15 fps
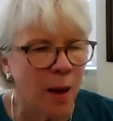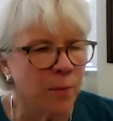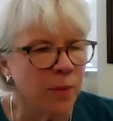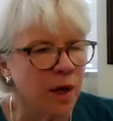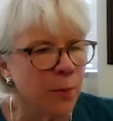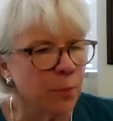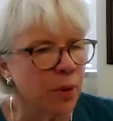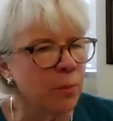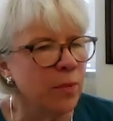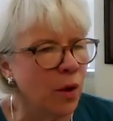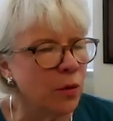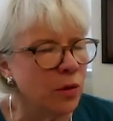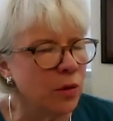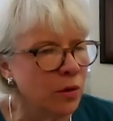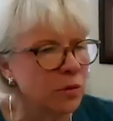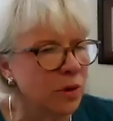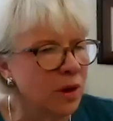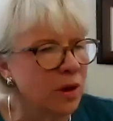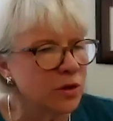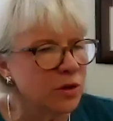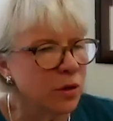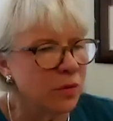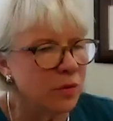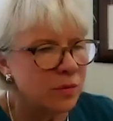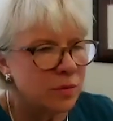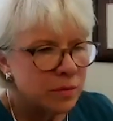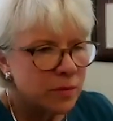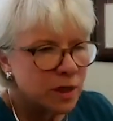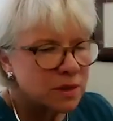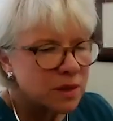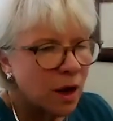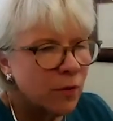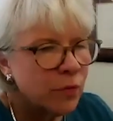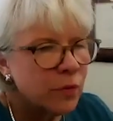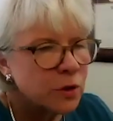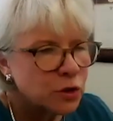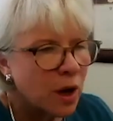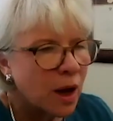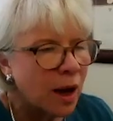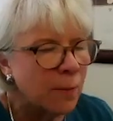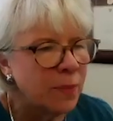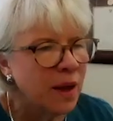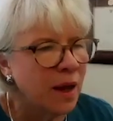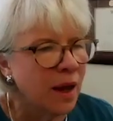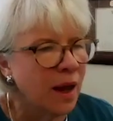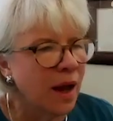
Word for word: I'm going to promote you to this other job